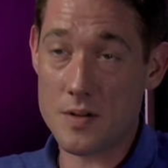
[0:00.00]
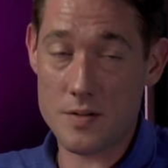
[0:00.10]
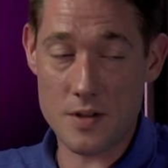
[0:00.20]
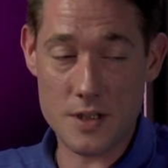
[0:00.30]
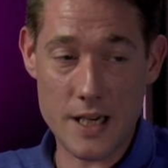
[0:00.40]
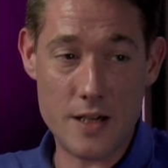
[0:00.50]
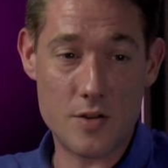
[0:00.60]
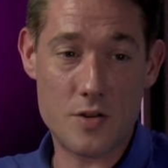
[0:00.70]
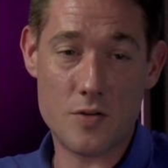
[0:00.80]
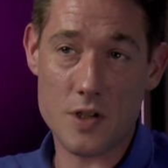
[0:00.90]

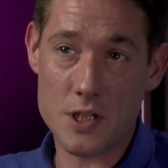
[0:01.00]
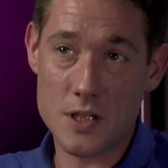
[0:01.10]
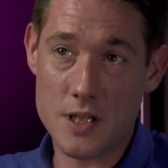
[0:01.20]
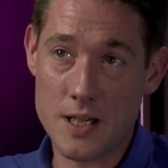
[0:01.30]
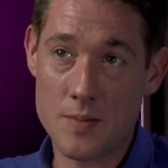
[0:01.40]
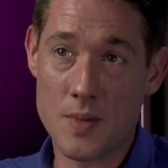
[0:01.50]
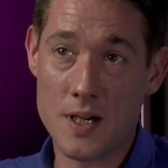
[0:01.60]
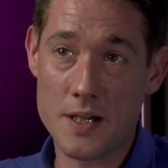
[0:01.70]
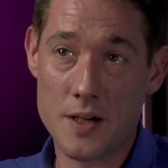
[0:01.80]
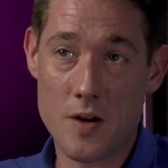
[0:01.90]
deconstruction thing,
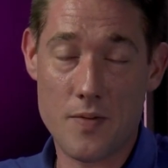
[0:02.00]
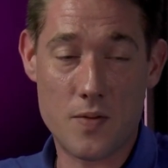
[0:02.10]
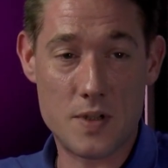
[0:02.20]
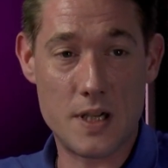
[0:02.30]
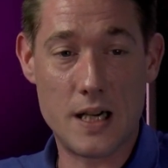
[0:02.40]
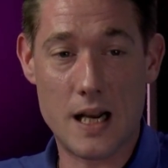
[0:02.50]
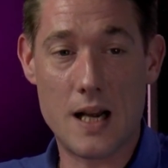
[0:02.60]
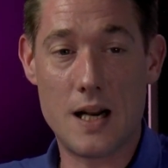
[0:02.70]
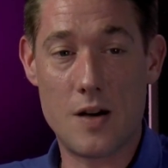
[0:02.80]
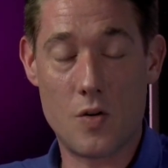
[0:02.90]
man. If I was going to
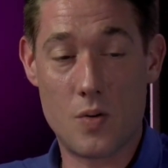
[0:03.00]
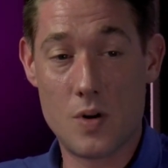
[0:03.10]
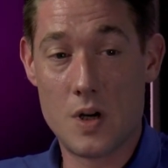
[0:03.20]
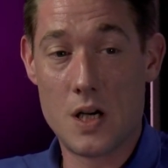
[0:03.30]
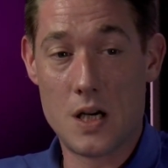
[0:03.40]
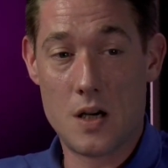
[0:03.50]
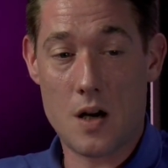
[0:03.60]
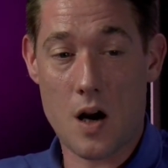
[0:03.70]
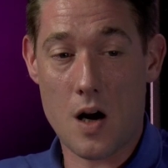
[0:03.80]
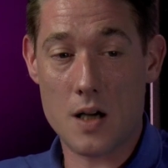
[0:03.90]
get a little
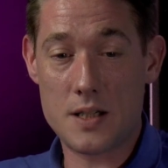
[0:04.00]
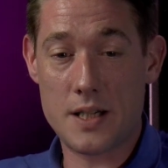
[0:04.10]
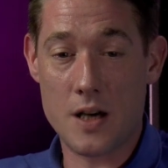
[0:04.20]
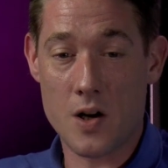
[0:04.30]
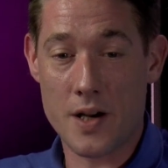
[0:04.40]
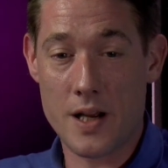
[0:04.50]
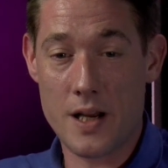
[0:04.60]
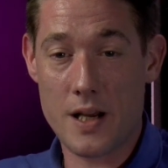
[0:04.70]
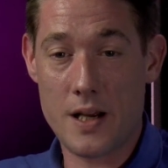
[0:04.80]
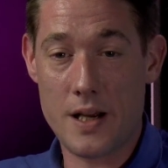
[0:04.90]
arty on
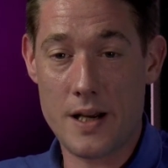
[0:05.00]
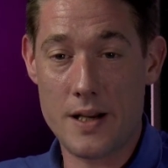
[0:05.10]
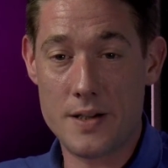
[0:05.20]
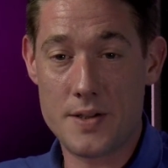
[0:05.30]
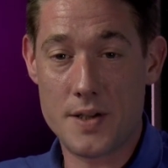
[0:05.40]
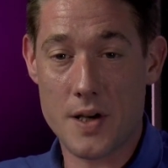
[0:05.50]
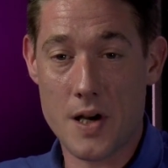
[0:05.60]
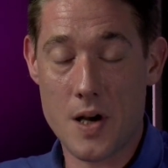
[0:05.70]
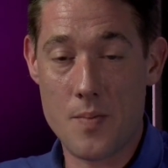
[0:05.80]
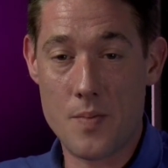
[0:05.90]
it, it is
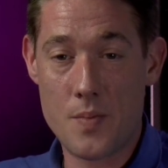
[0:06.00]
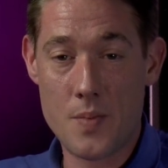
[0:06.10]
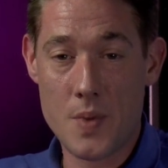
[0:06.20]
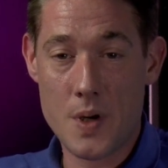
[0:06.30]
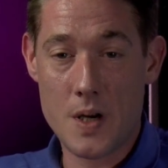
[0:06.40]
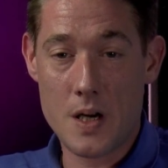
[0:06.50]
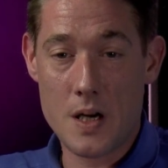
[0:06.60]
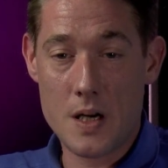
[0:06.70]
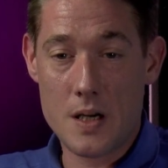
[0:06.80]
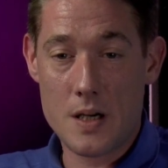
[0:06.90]

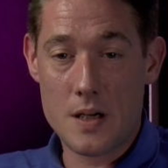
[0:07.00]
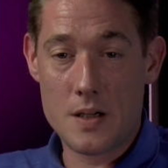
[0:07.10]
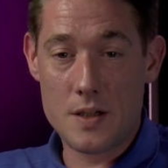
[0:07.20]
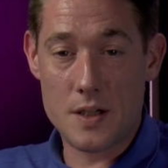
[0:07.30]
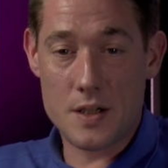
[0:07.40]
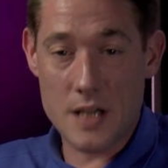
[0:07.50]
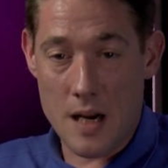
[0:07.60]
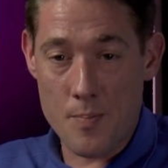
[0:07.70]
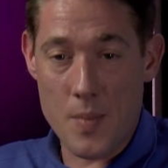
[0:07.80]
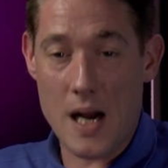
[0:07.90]
to
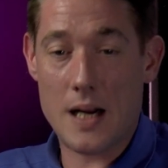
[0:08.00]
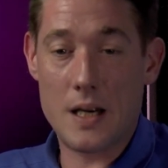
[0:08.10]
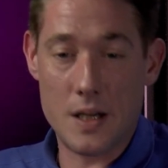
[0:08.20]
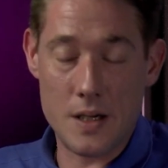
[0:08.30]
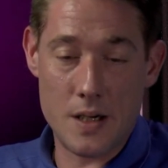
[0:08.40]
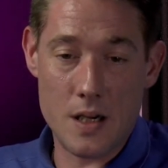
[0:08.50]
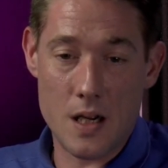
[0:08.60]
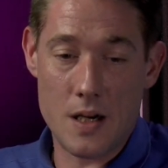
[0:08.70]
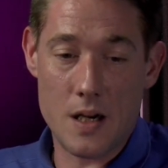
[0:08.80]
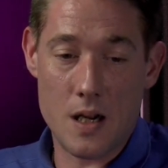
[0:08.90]
stand back
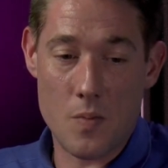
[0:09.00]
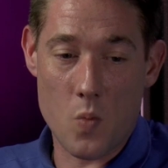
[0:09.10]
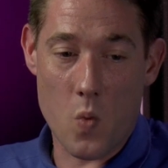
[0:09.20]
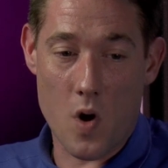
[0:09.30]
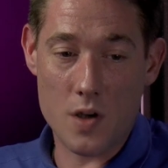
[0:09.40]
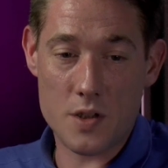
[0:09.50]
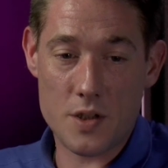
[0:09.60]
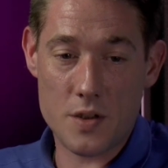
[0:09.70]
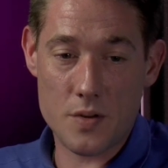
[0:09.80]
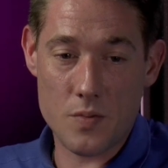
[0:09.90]
and
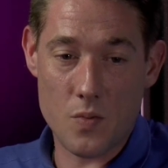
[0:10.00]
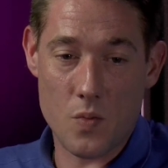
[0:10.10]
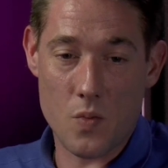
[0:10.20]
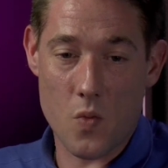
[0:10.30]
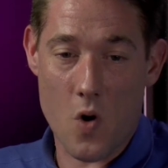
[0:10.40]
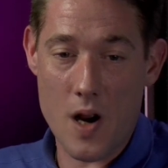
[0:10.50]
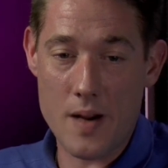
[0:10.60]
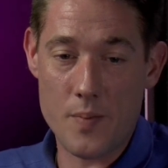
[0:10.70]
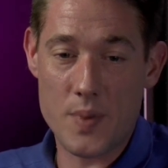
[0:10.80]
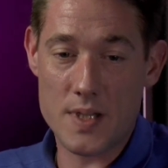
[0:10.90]
watch what
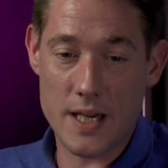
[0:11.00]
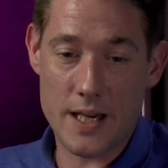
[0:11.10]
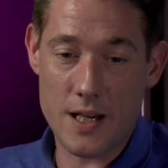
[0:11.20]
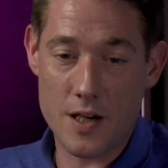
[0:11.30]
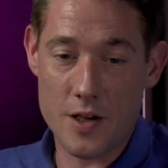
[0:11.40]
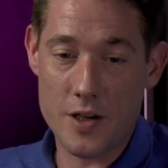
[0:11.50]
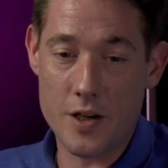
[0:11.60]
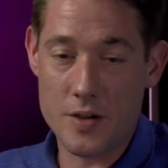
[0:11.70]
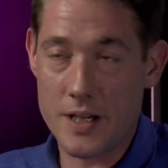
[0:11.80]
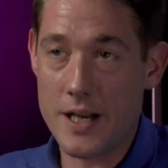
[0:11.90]
in particular
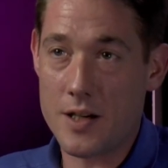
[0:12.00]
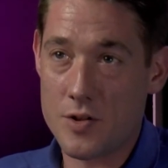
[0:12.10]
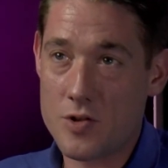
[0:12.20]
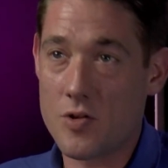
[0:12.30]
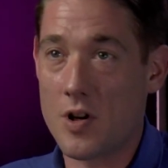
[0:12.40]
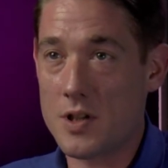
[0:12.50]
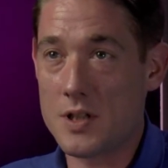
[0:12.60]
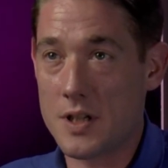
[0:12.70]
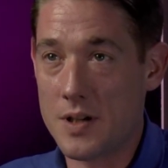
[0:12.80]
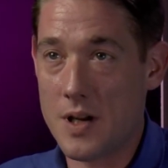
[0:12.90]
you
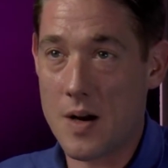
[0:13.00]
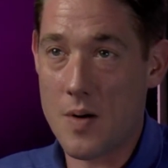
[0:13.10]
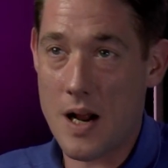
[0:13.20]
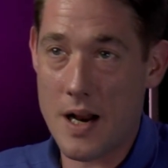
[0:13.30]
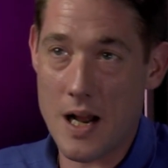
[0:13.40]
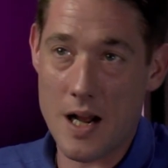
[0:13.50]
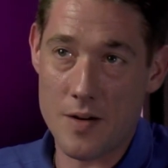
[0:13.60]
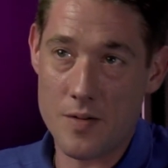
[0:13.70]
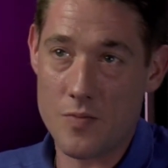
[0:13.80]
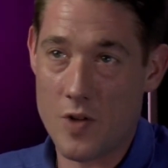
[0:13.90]
deconstruct
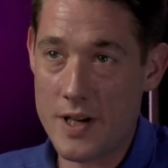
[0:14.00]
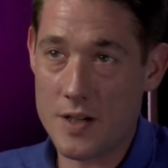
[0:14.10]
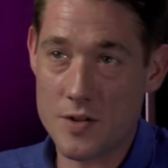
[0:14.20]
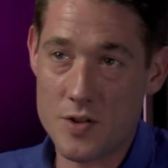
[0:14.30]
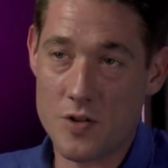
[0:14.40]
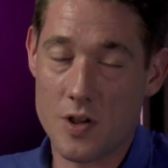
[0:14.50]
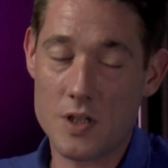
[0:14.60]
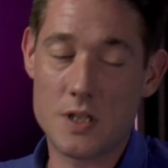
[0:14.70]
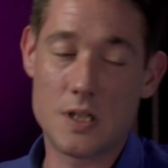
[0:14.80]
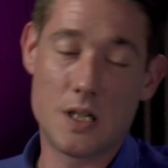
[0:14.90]
and
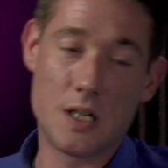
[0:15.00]
reconstruct.